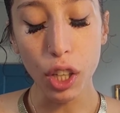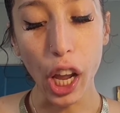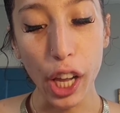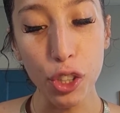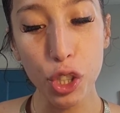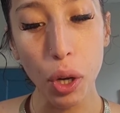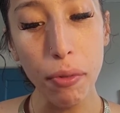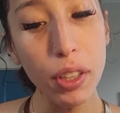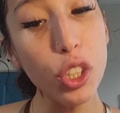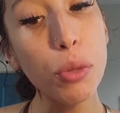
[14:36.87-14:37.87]
And so I
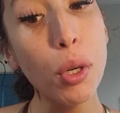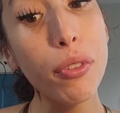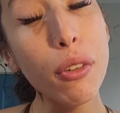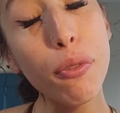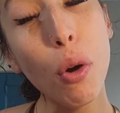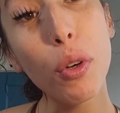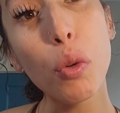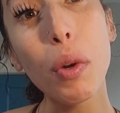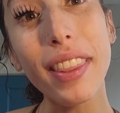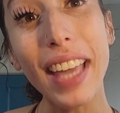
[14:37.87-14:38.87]
feel like you're moving
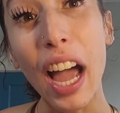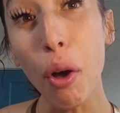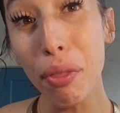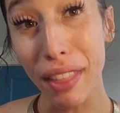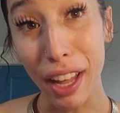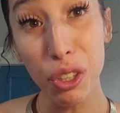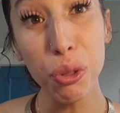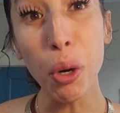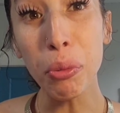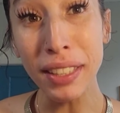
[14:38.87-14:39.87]
forward without that. You
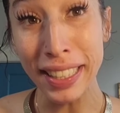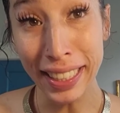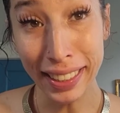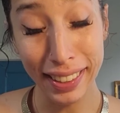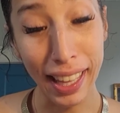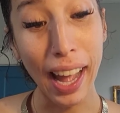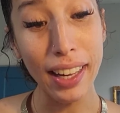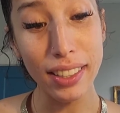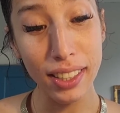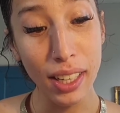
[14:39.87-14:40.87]
don't need
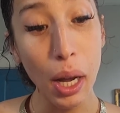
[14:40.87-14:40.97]
that.